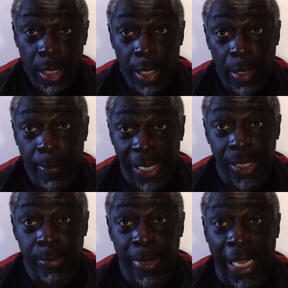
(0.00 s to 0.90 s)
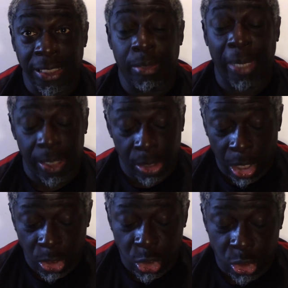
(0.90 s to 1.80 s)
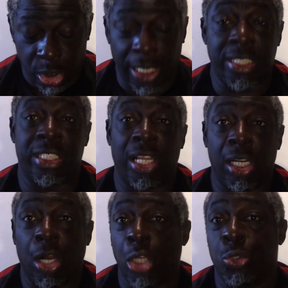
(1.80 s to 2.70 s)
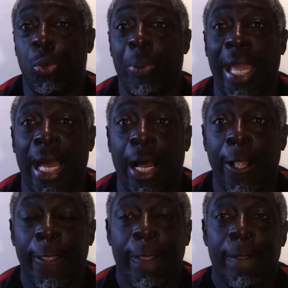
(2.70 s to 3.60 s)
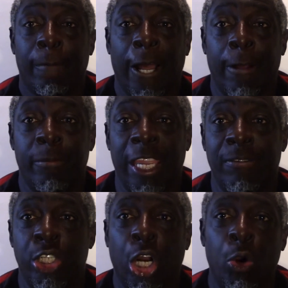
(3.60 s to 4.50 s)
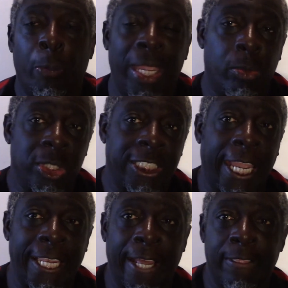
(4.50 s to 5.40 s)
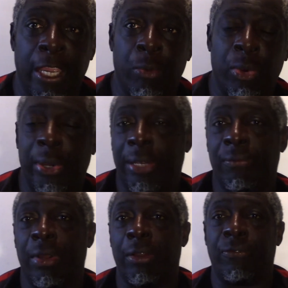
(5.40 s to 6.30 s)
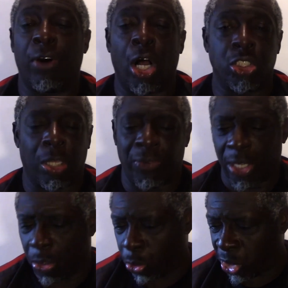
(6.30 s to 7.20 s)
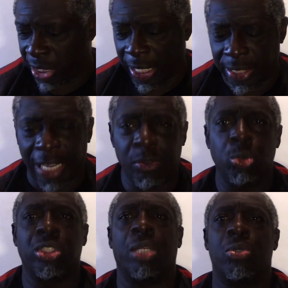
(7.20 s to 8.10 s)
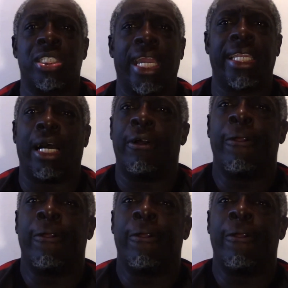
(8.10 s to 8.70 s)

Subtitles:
Ainsley Maitland-Niles is still an Arsenal player, even though people were saying that they were in advance. I think David Ornstein was saying that